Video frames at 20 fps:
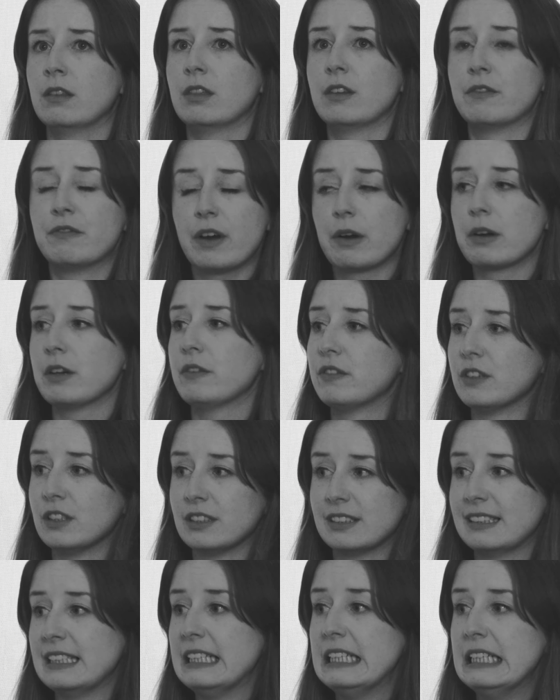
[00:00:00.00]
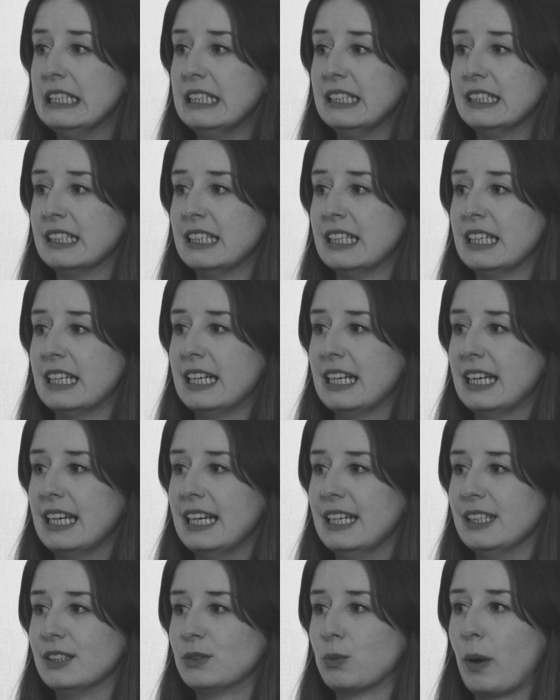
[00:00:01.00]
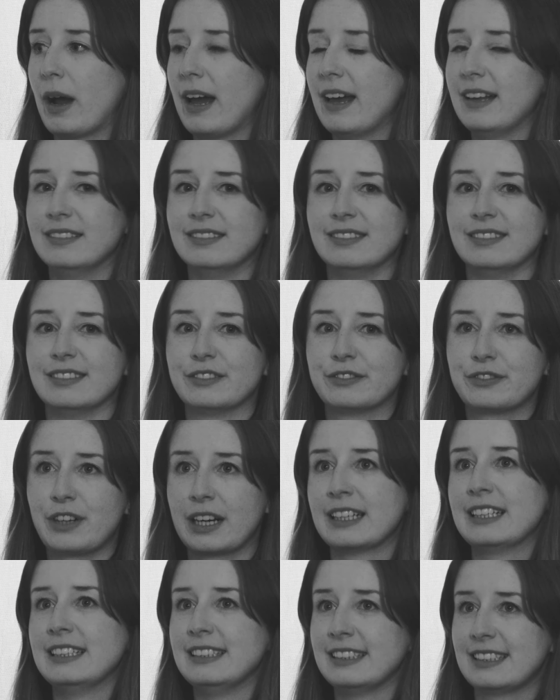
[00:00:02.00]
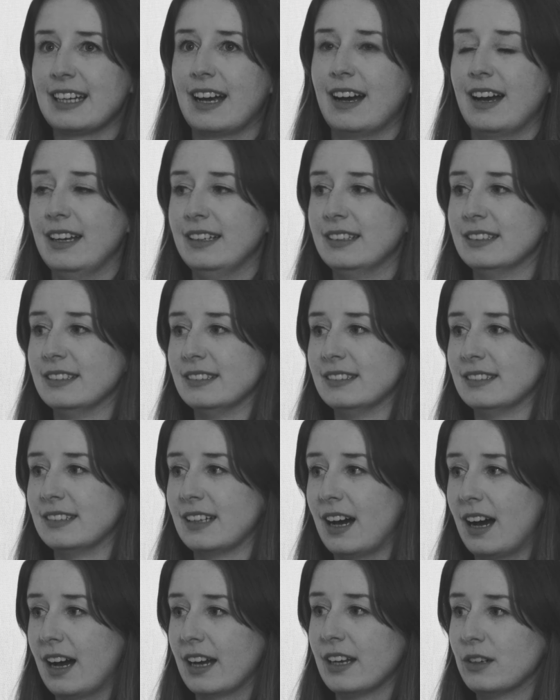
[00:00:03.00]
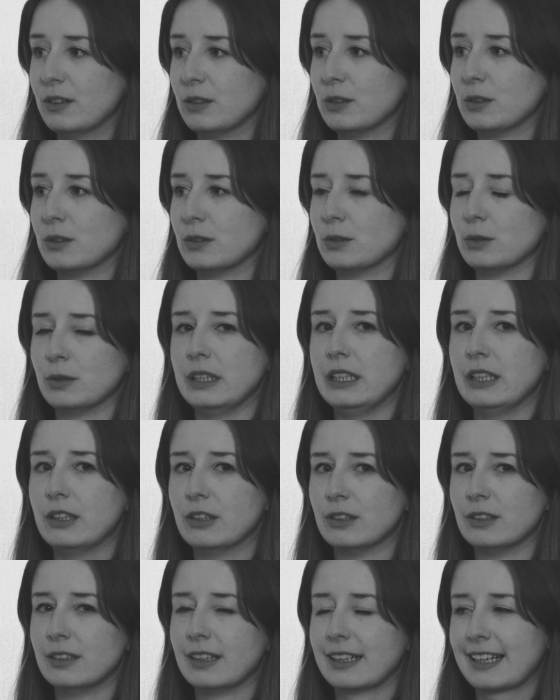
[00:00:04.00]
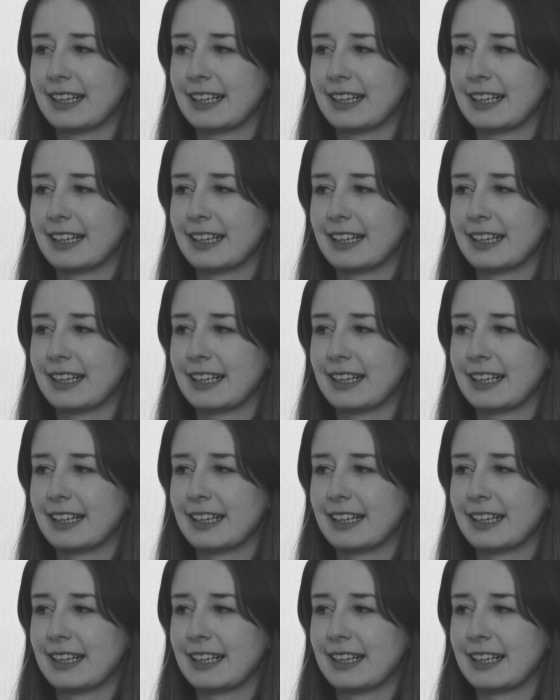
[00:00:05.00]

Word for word: the very first scene is when Frankenstein and Igor or Igor,